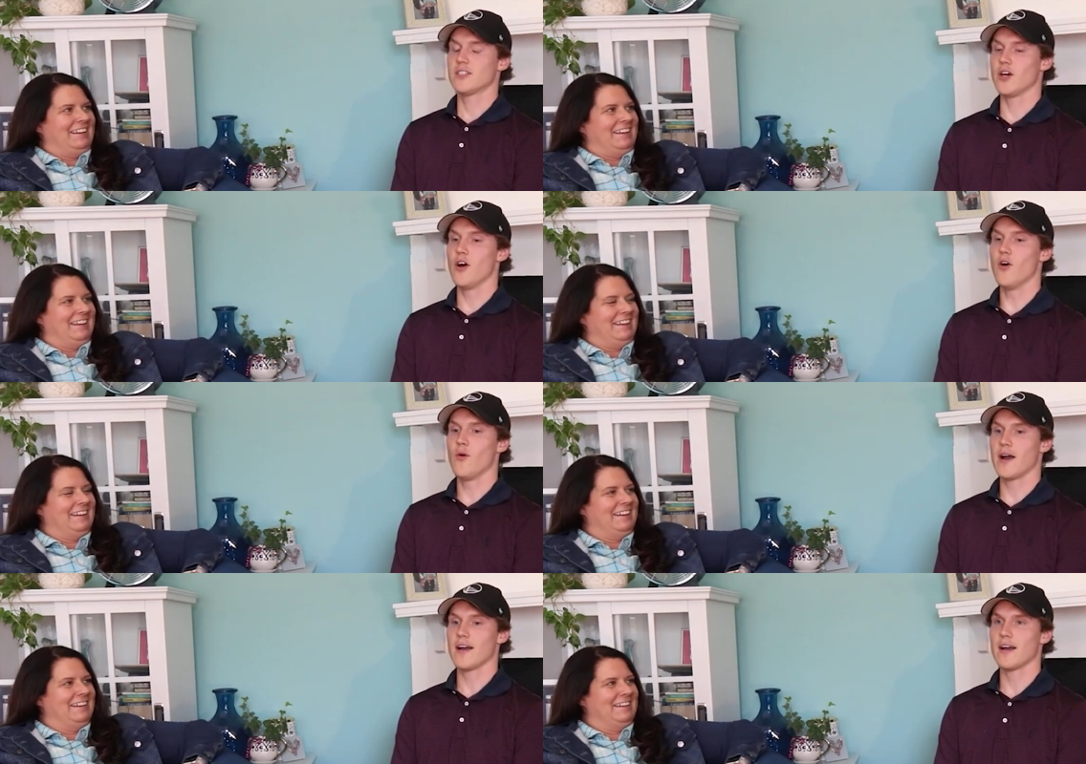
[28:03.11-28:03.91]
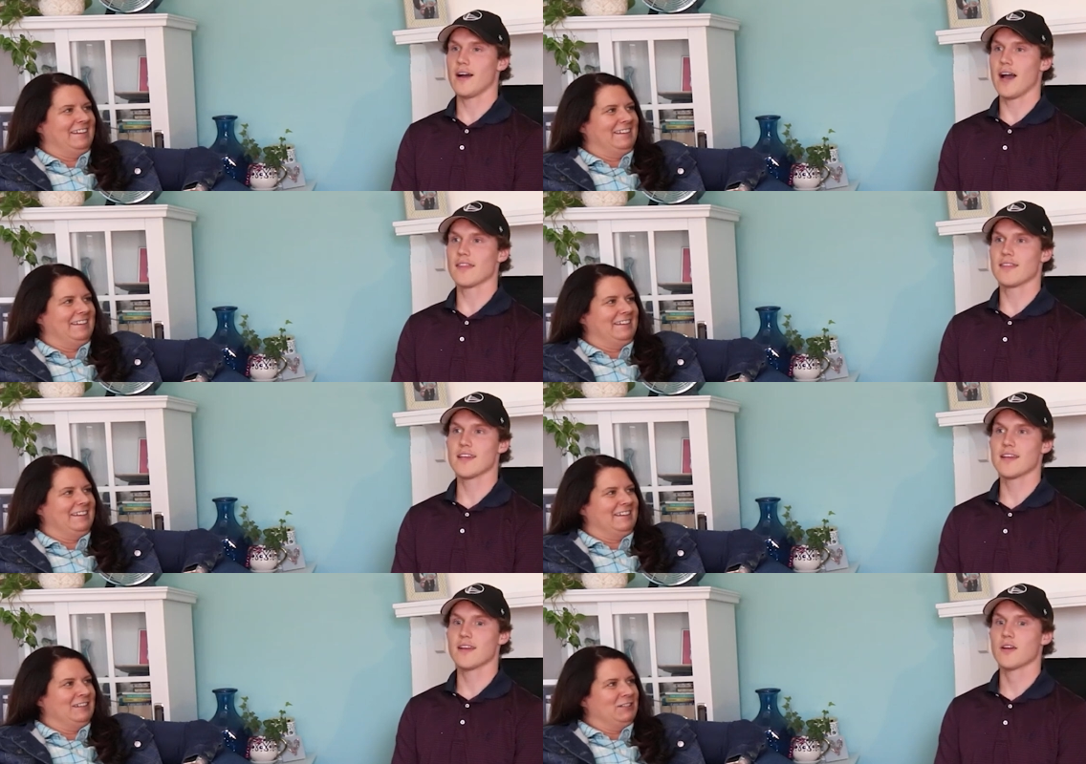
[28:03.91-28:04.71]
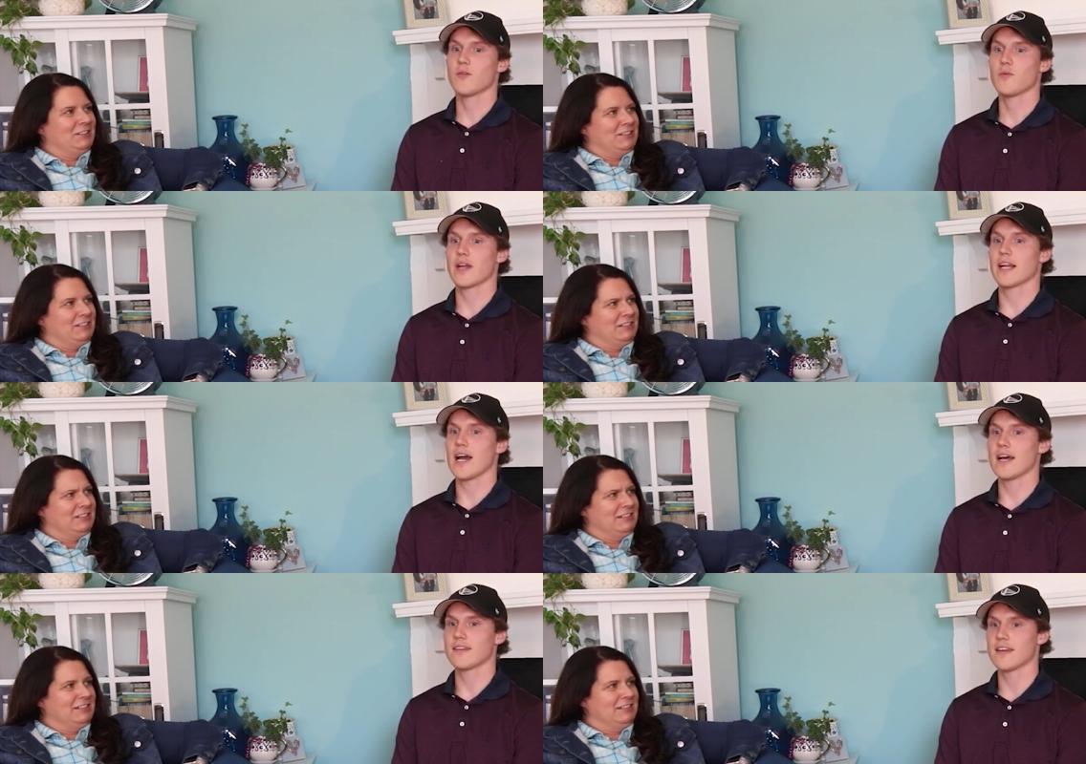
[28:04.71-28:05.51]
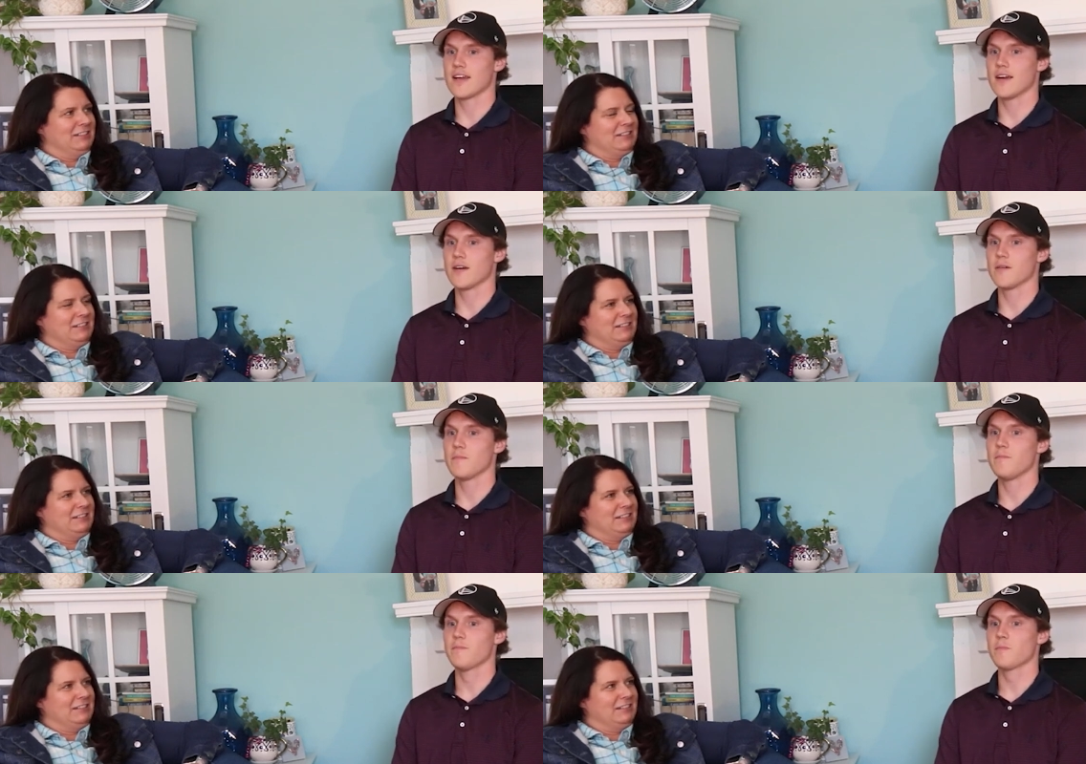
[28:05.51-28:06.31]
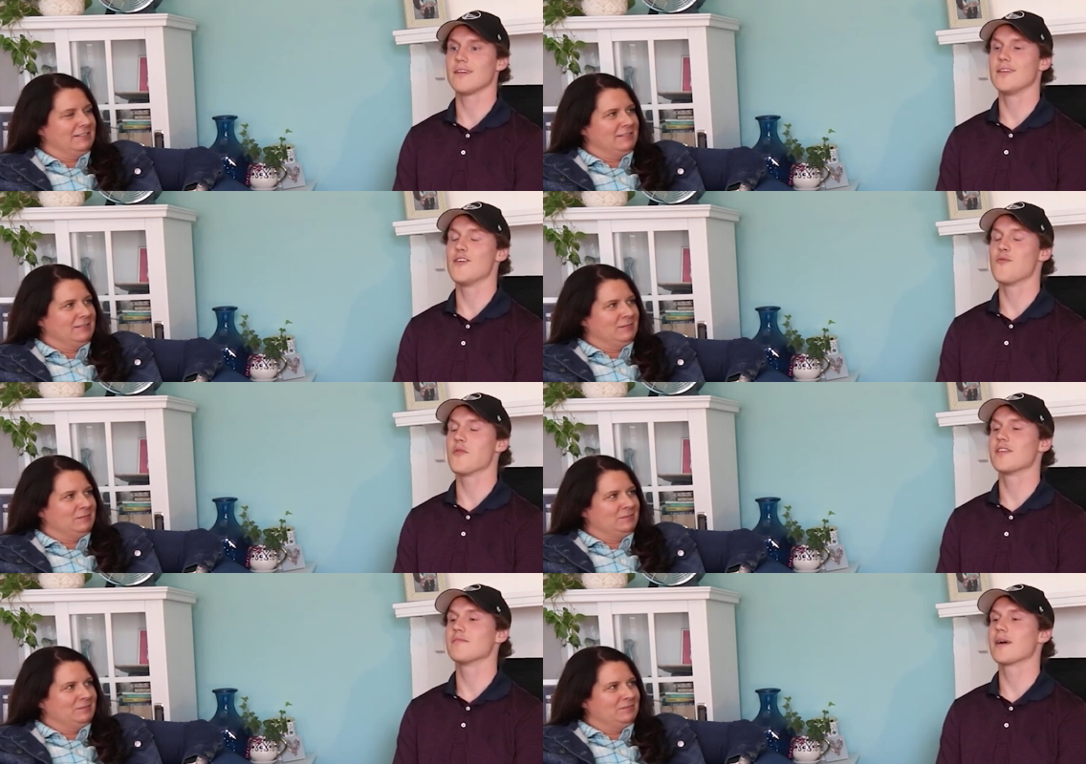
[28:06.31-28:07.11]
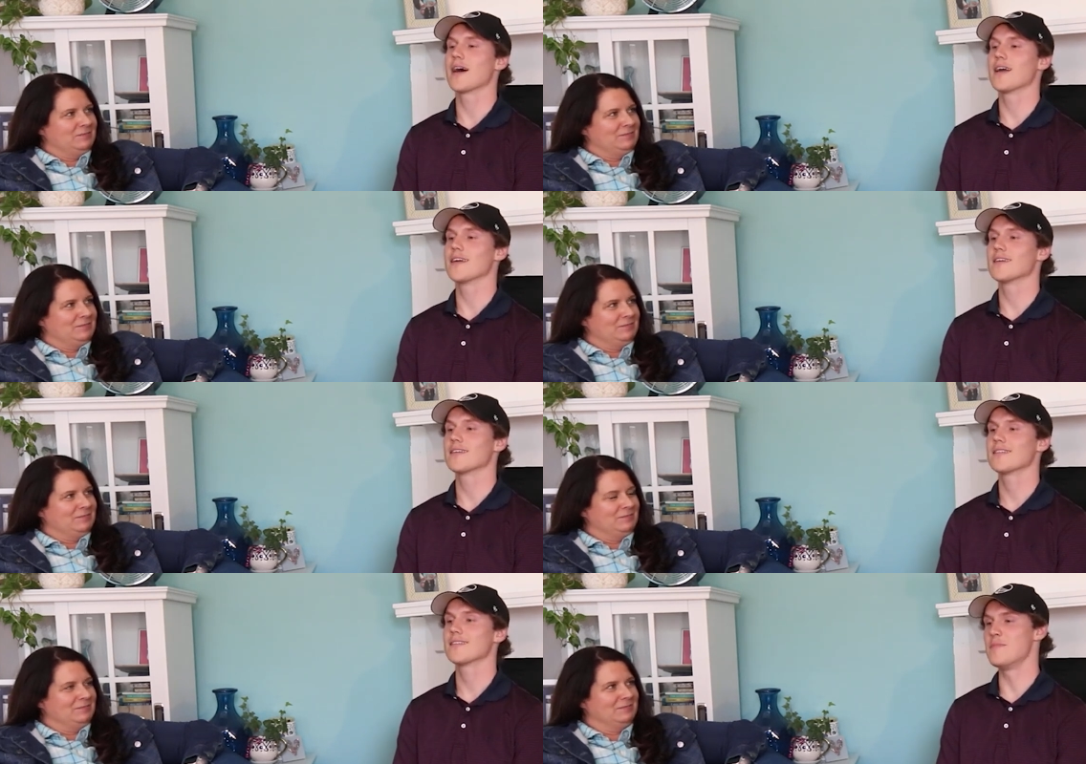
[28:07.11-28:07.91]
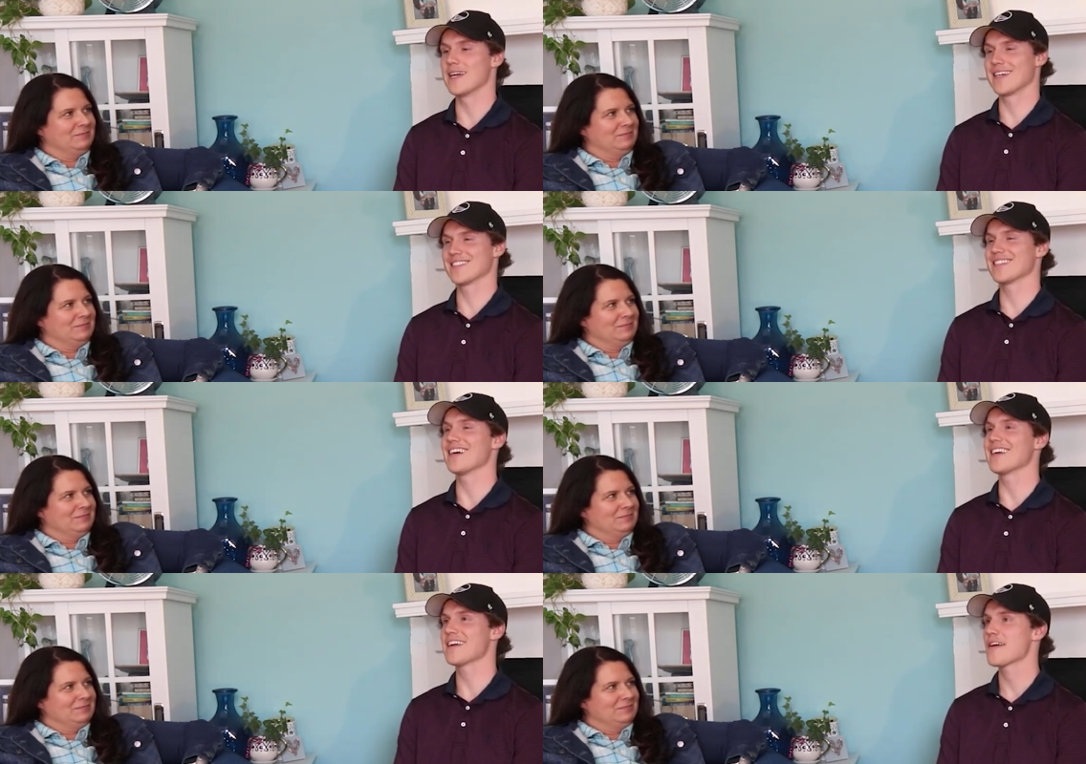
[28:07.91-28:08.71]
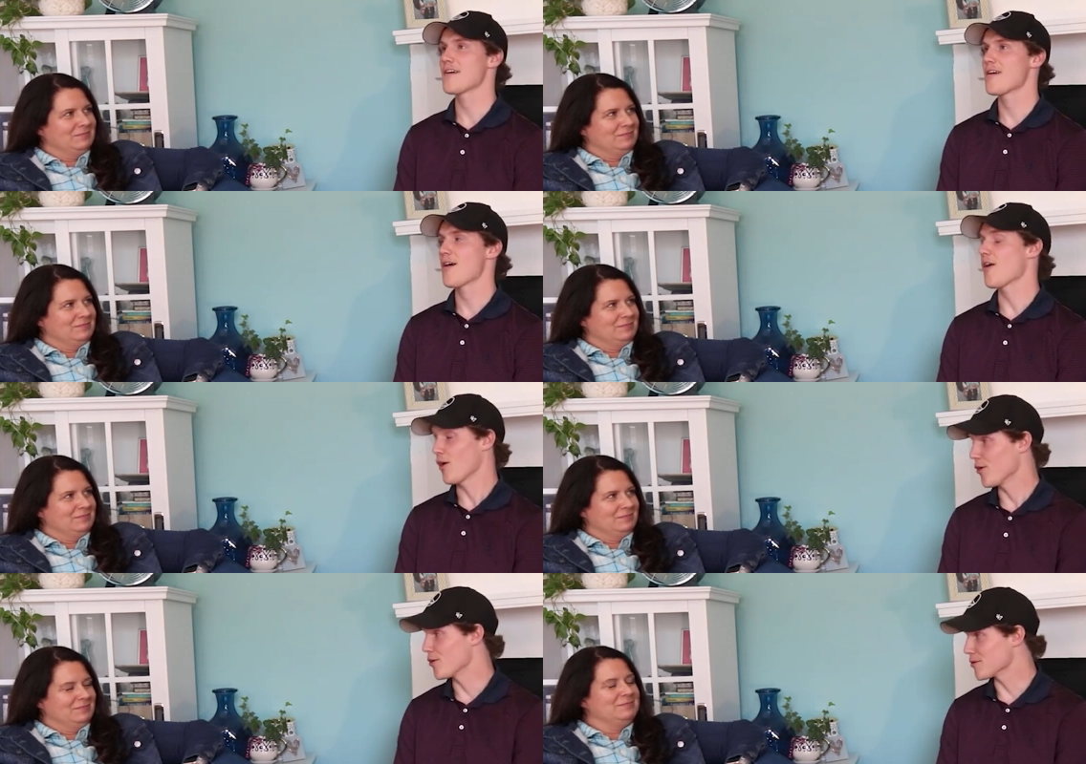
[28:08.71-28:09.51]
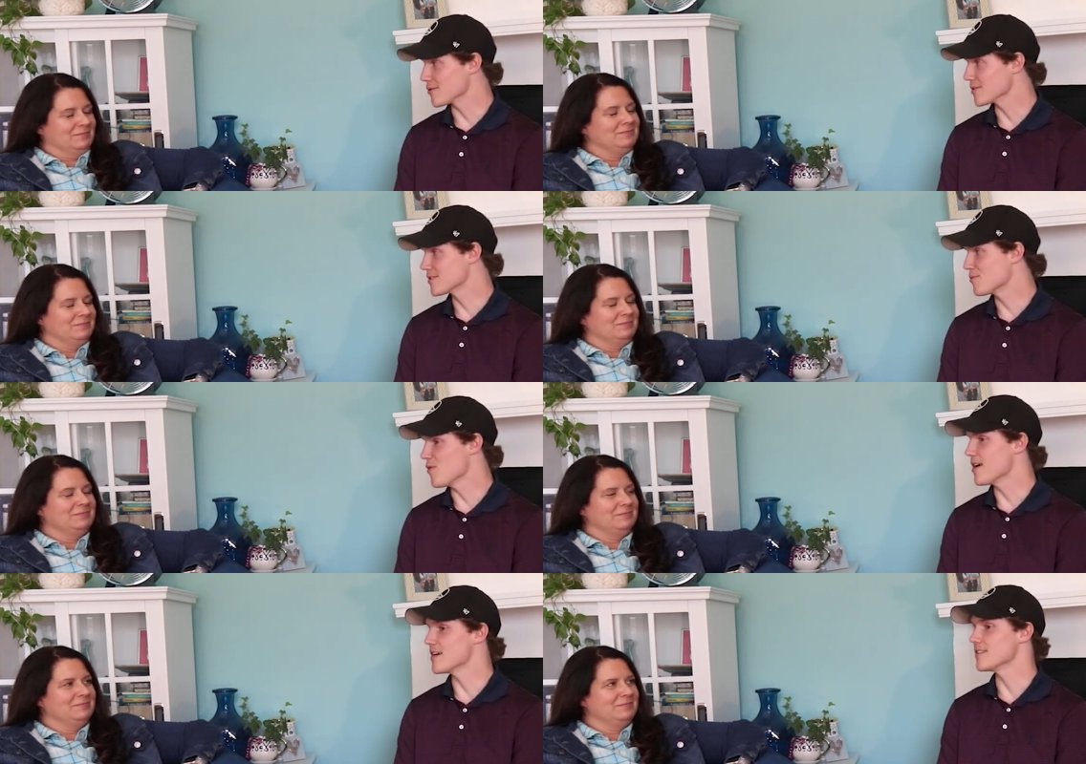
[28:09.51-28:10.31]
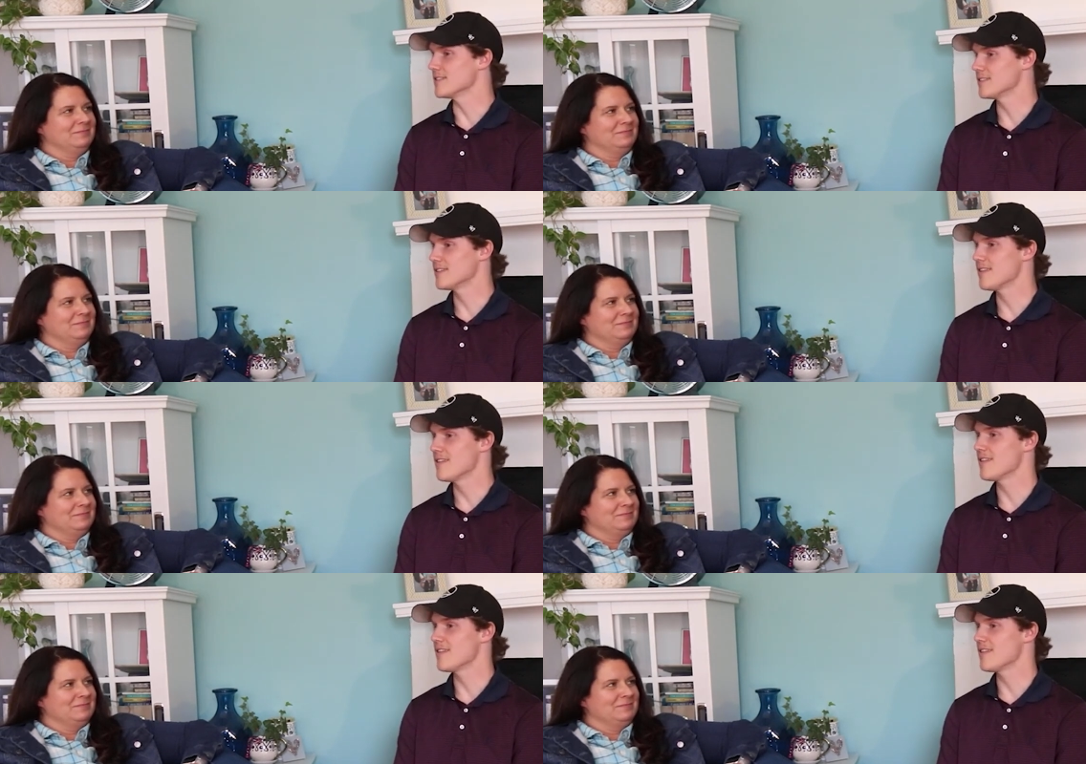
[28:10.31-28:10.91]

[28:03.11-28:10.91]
Speaker 1: So I think when I got there, you know, one of my biggest like hurdles was